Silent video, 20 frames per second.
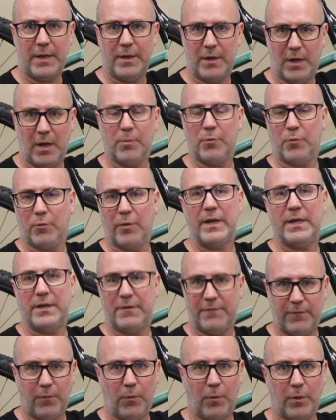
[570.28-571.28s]
an
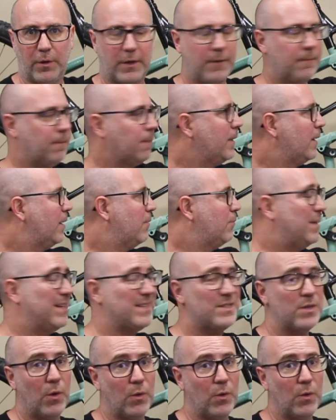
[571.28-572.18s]
upgraded fork, but it's